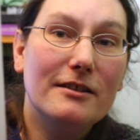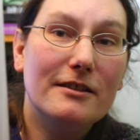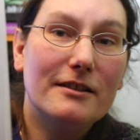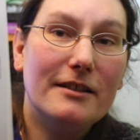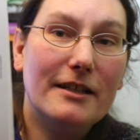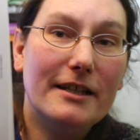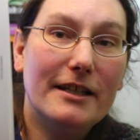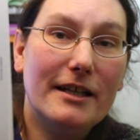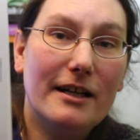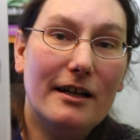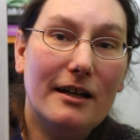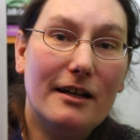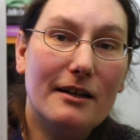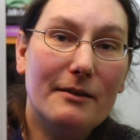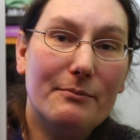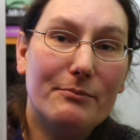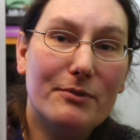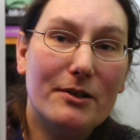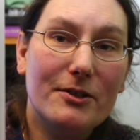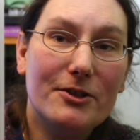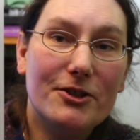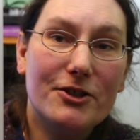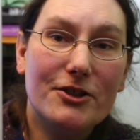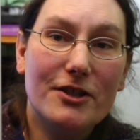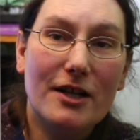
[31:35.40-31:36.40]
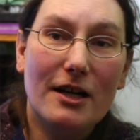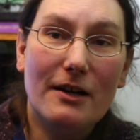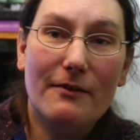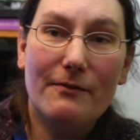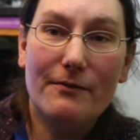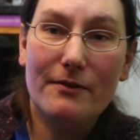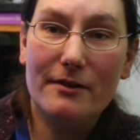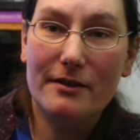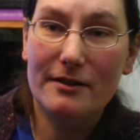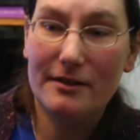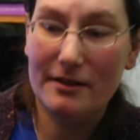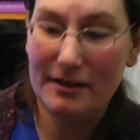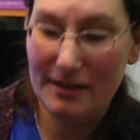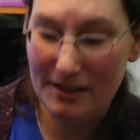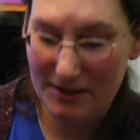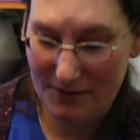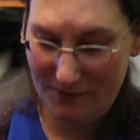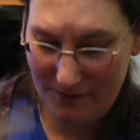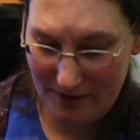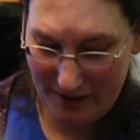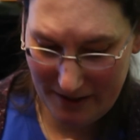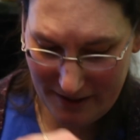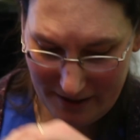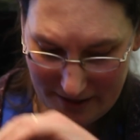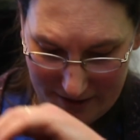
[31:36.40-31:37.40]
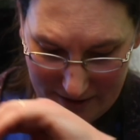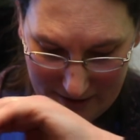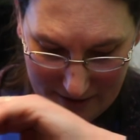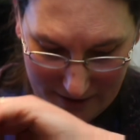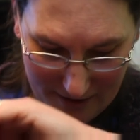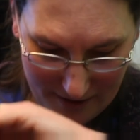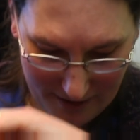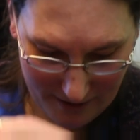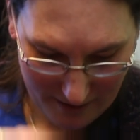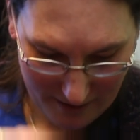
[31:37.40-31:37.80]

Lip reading: They are. Approach chart for Las Vegas.